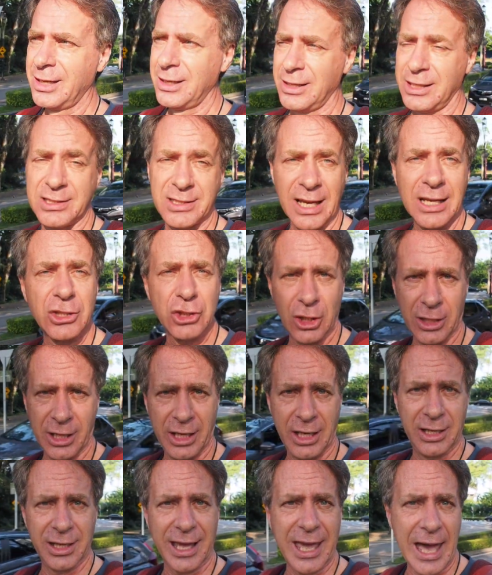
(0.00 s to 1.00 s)

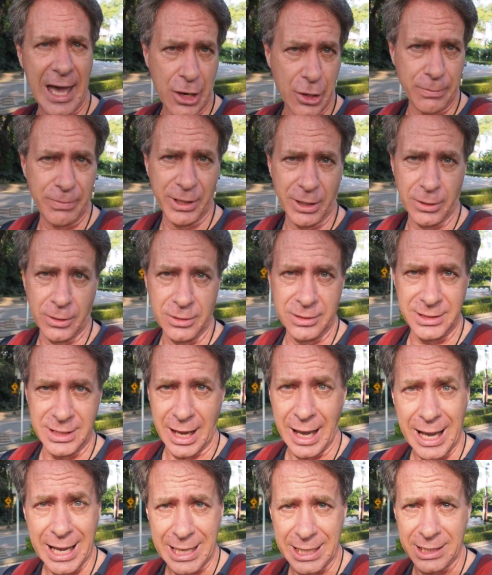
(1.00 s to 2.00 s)
Essentially, the caterpillar
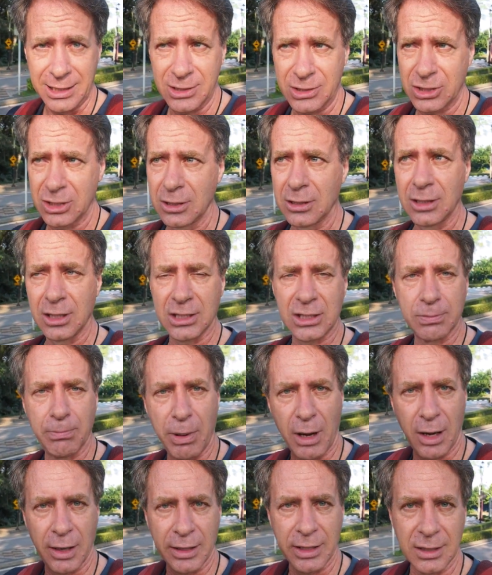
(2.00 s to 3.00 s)
dies, its
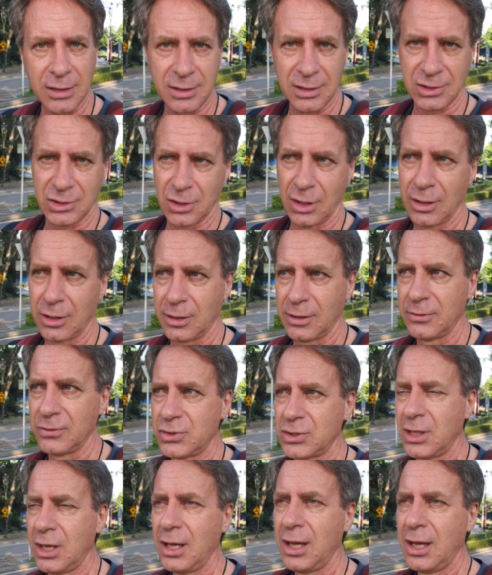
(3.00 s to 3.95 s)
body dissolves,